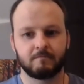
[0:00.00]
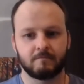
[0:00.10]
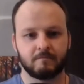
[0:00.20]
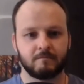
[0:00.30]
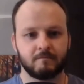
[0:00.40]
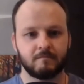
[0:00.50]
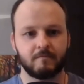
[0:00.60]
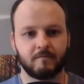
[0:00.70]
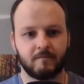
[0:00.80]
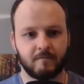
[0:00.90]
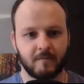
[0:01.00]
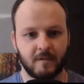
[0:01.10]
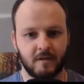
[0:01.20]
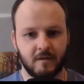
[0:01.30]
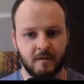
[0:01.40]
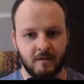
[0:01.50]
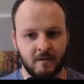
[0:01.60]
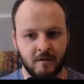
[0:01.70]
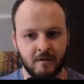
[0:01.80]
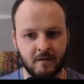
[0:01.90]

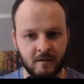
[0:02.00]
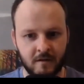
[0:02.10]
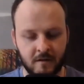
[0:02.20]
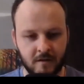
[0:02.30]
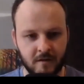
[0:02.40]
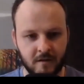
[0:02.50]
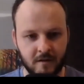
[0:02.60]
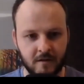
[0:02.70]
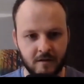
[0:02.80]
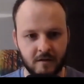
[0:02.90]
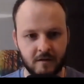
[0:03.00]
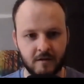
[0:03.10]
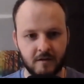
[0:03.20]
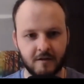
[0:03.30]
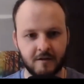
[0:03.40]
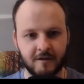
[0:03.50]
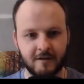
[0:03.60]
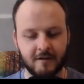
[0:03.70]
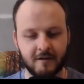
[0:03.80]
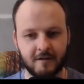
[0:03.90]

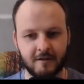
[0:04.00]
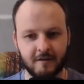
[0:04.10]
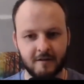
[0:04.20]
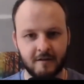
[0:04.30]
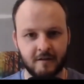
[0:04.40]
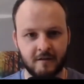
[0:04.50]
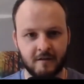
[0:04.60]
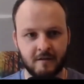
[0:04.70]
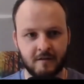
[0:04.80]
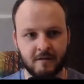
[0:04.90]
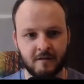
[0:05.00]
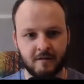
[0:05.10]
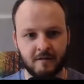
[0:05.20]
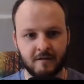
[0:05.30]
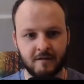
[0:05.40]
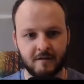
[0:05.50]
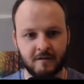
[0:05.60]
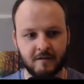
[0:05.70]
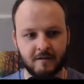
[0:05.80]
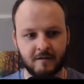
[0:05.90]

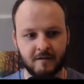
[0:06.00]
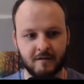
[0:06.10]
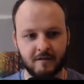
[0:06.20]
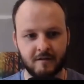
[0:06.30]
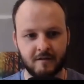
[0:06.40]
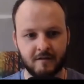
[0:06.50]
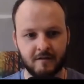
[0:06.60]
(silent)